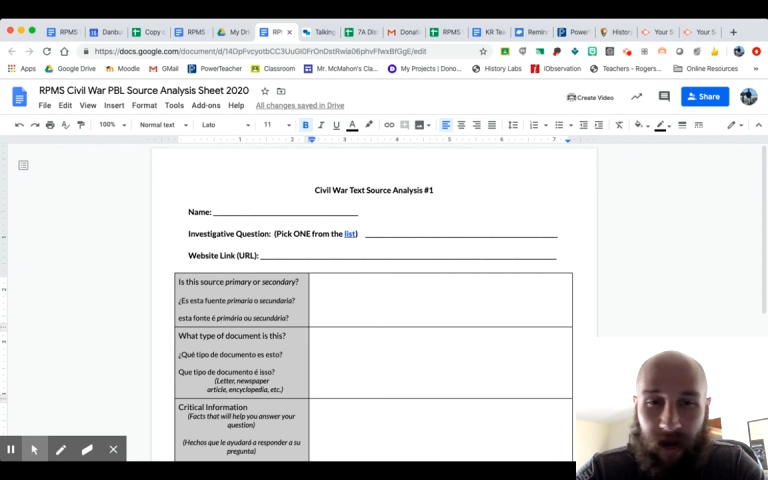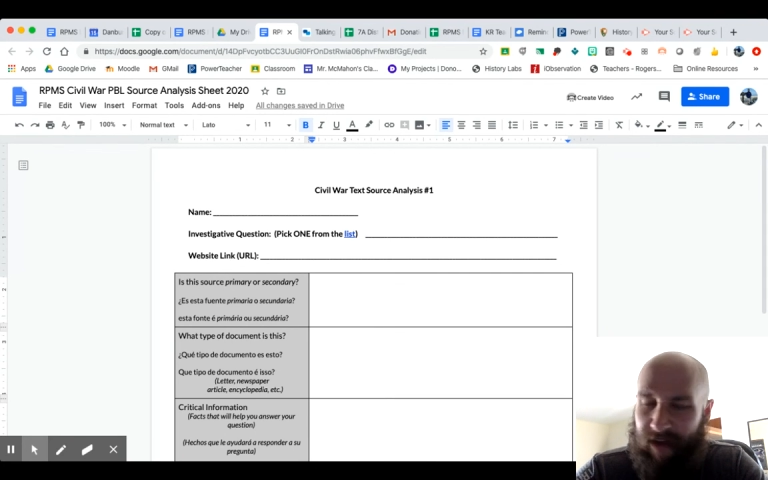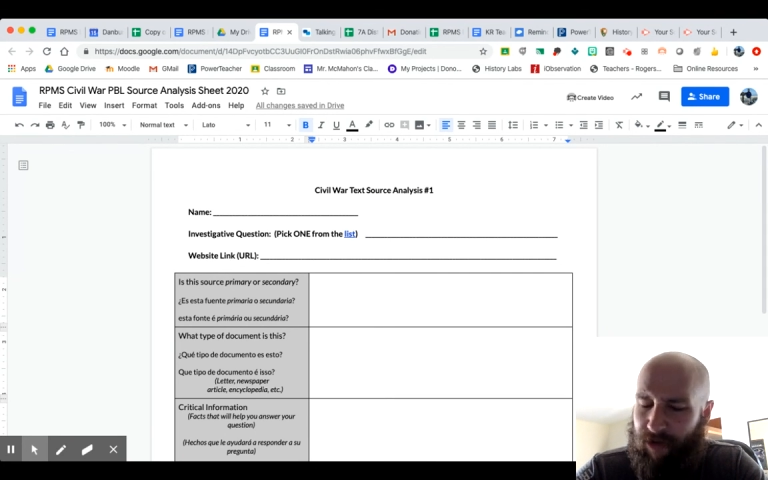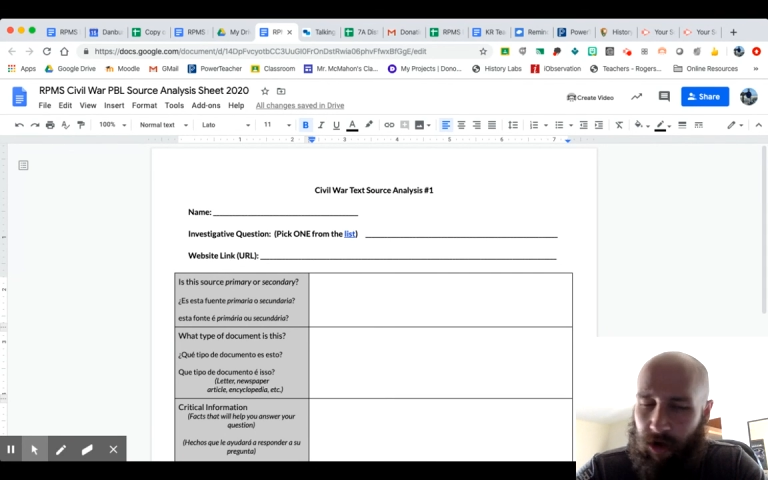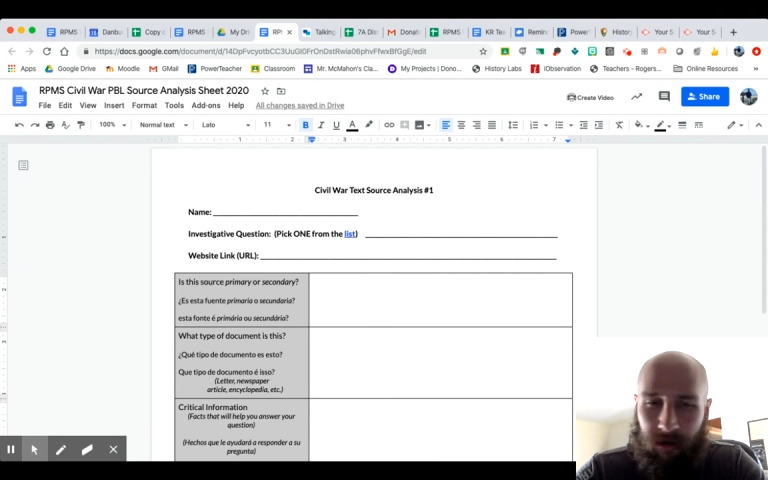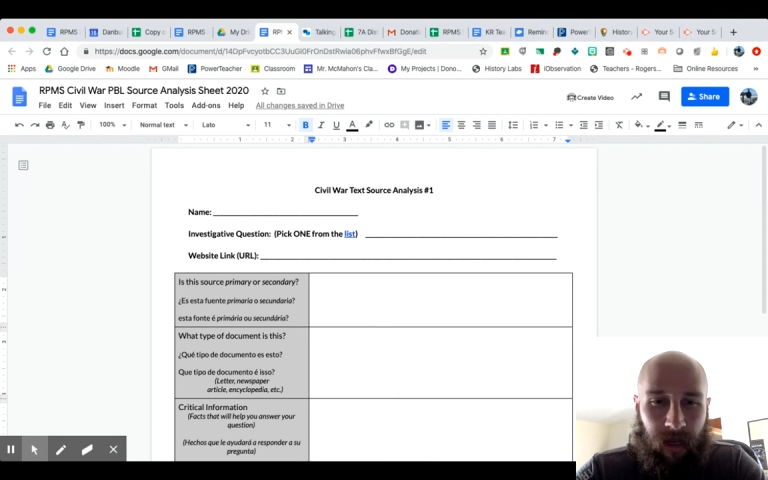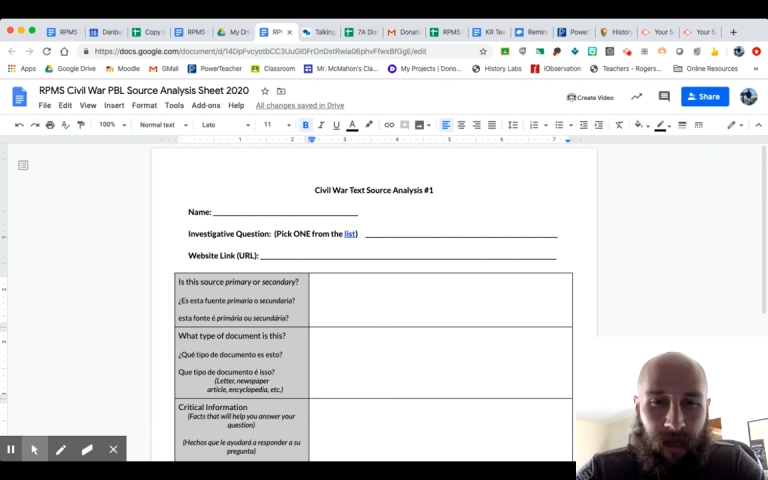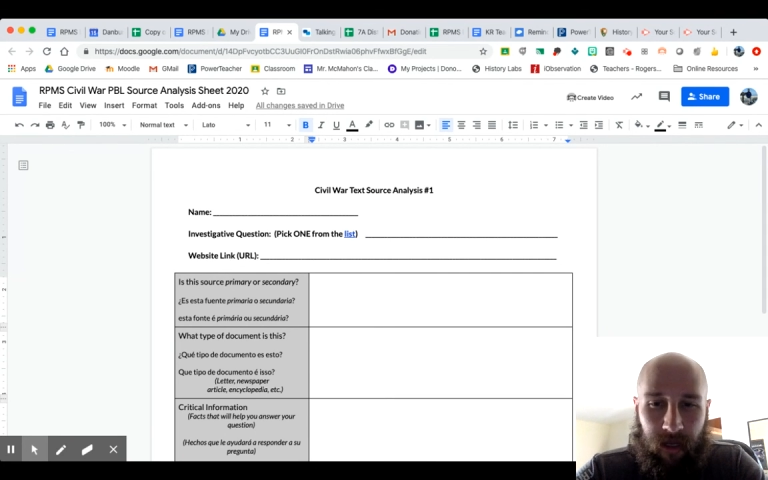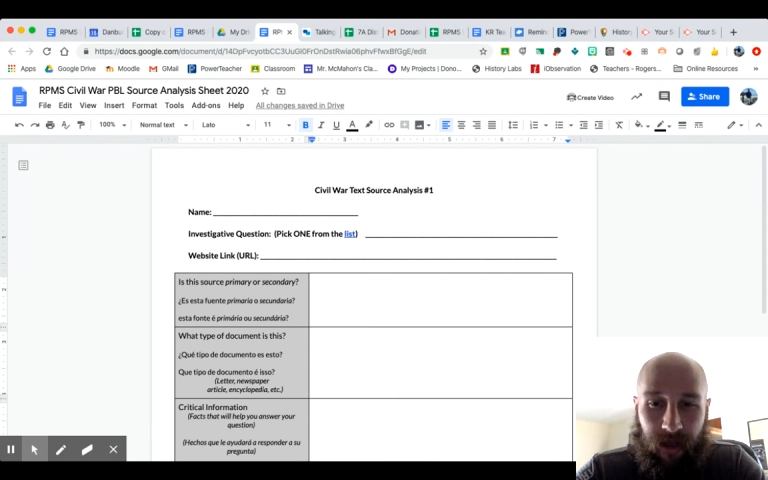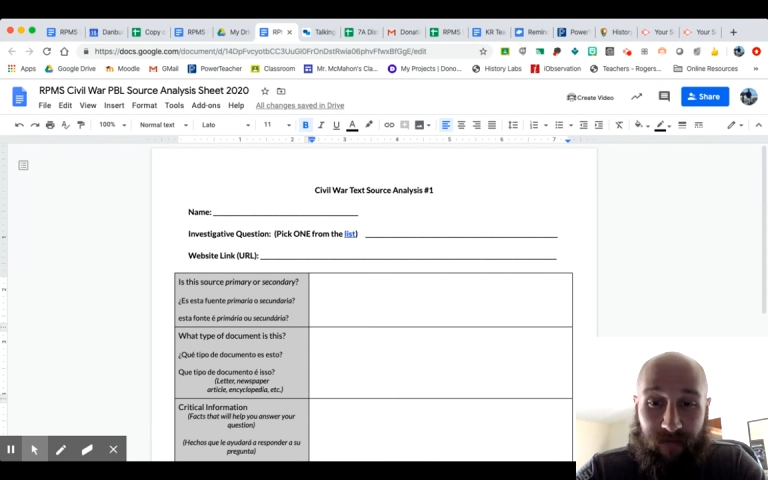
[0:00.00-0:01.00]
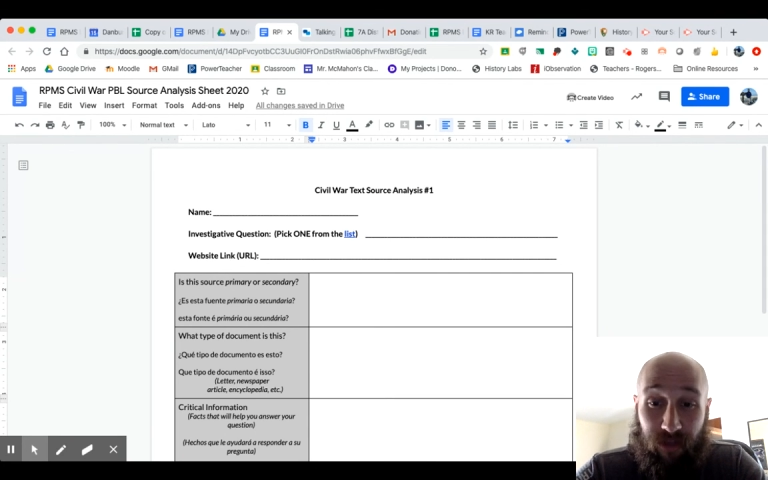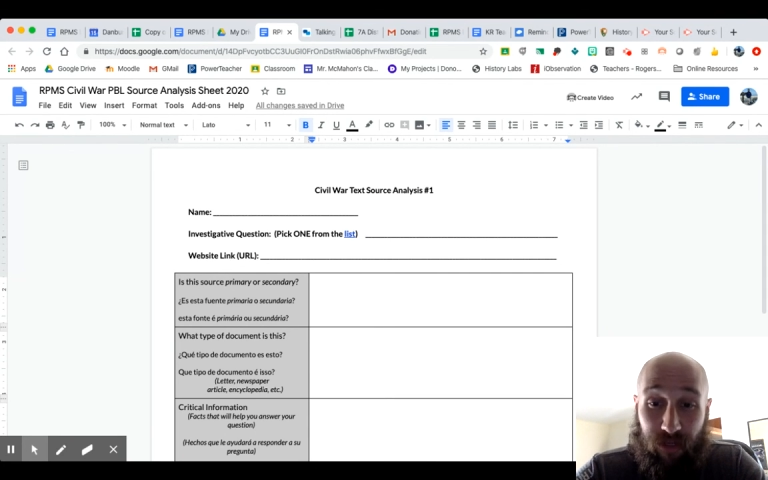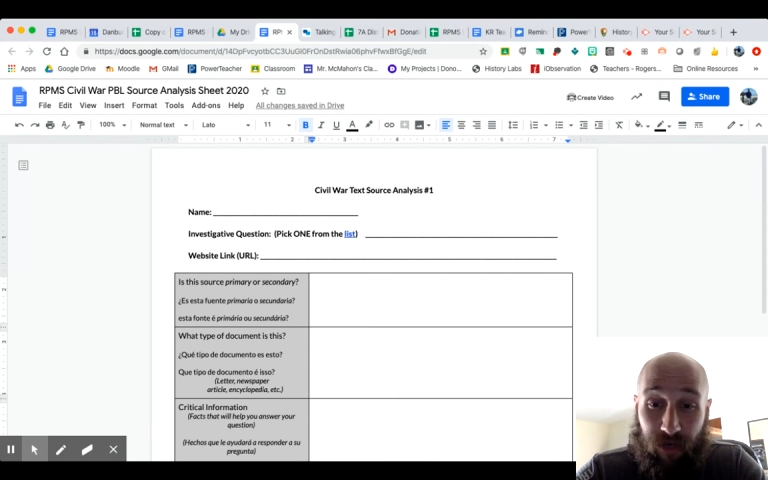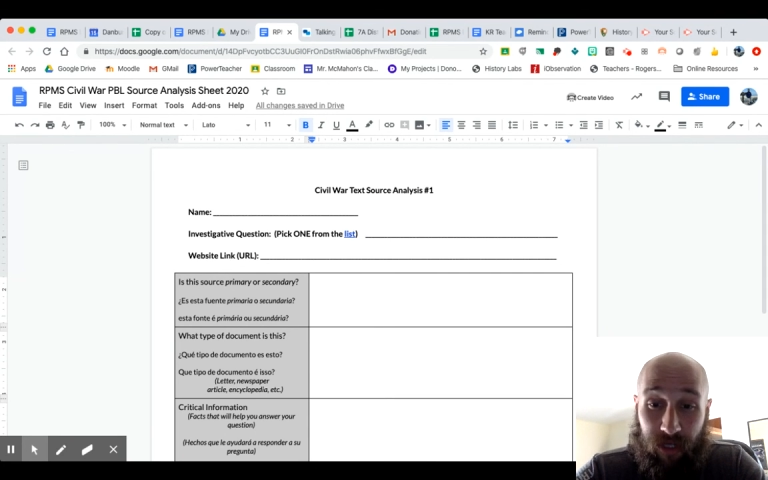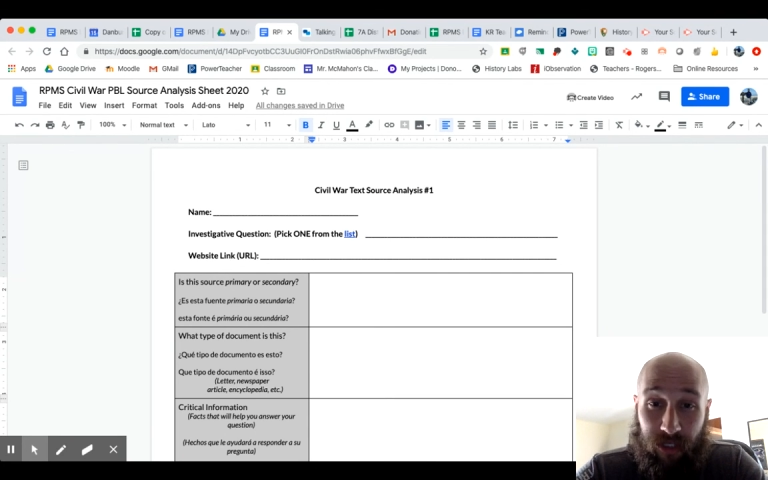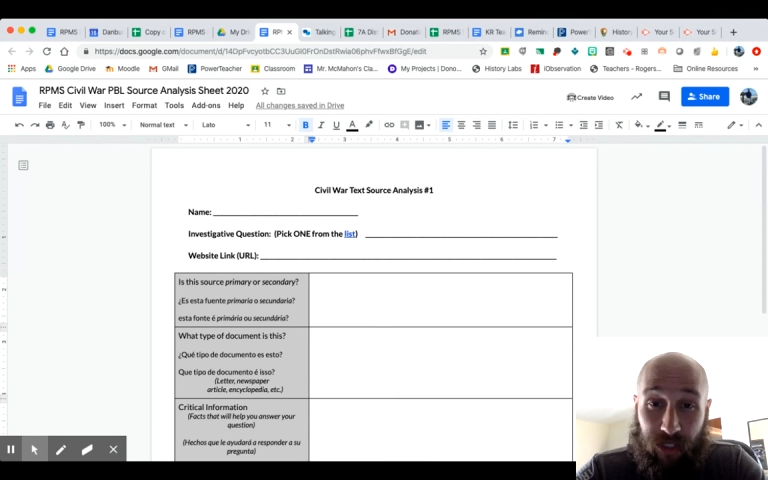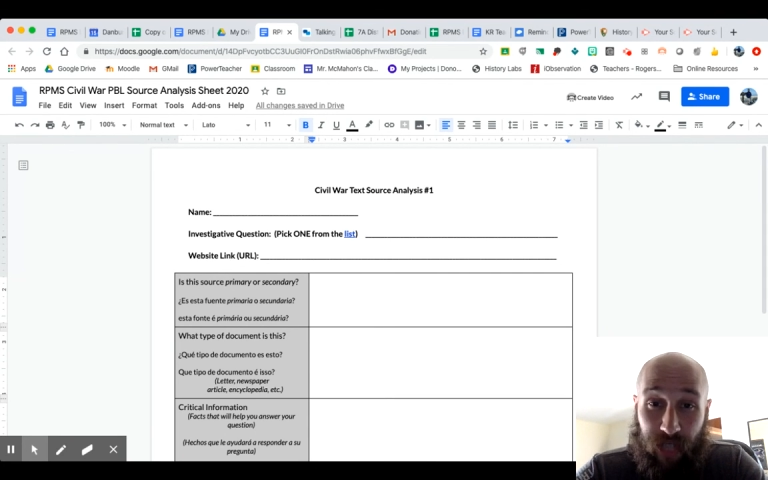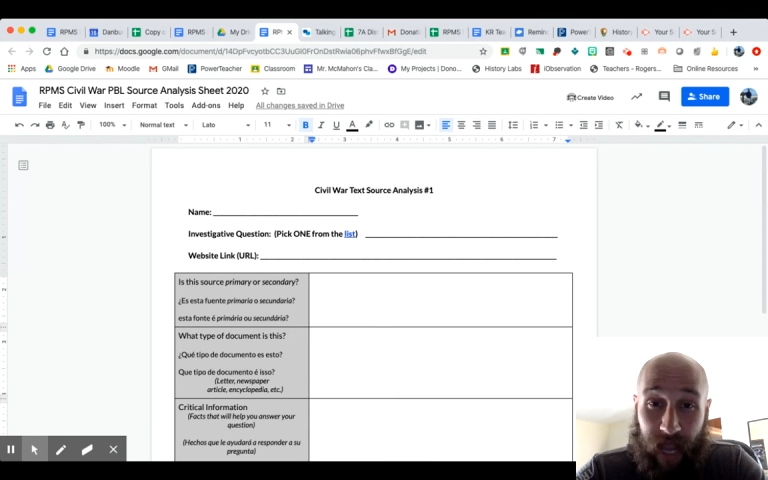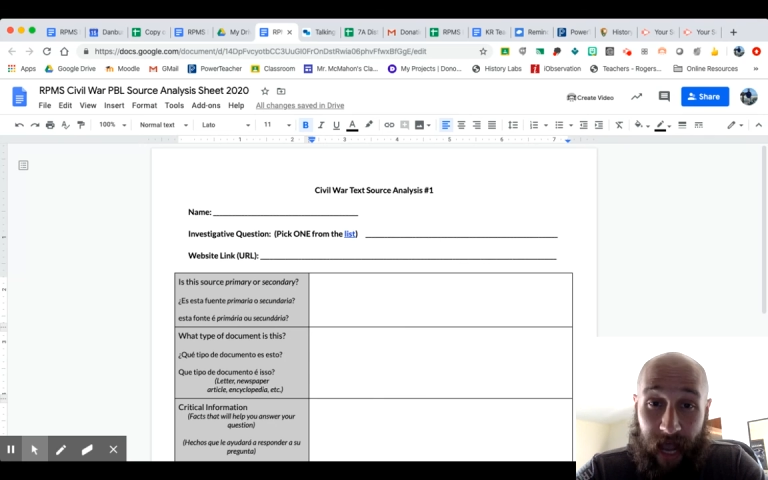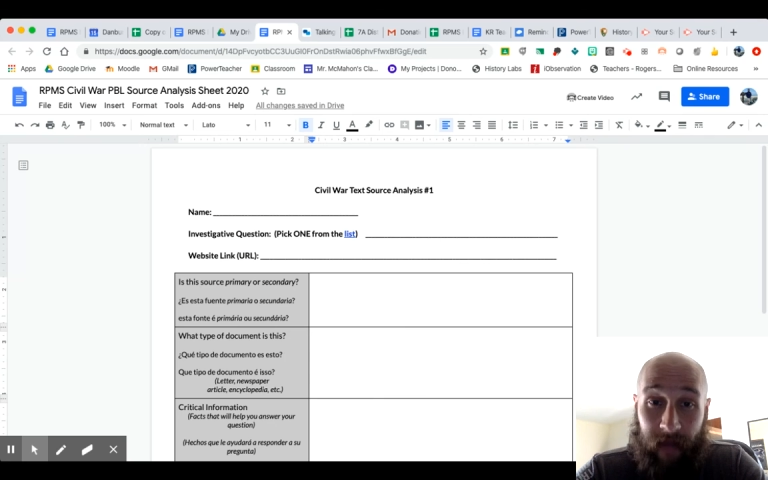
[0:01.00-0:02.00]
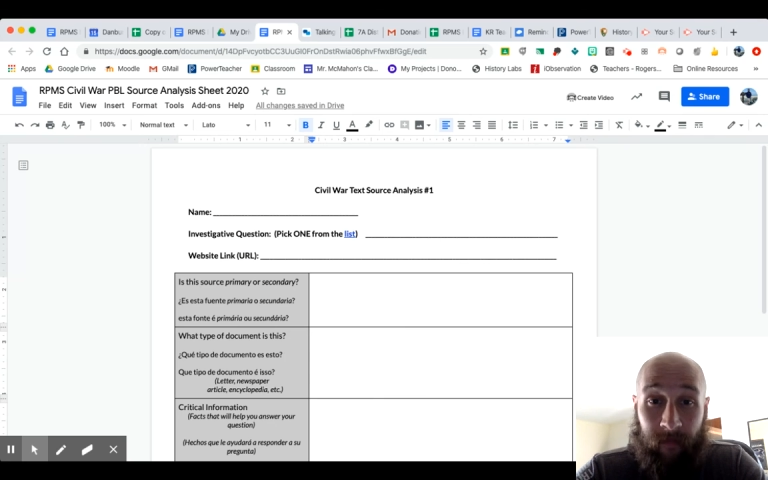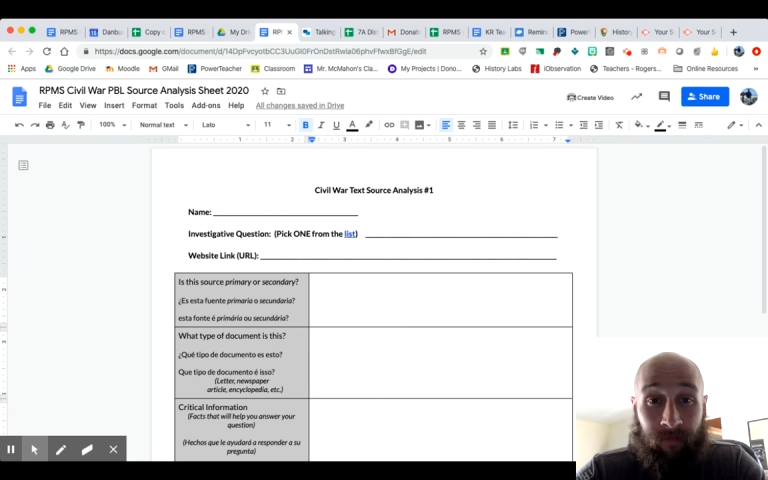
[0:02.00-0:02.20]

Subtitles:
whatever you have to do to chat.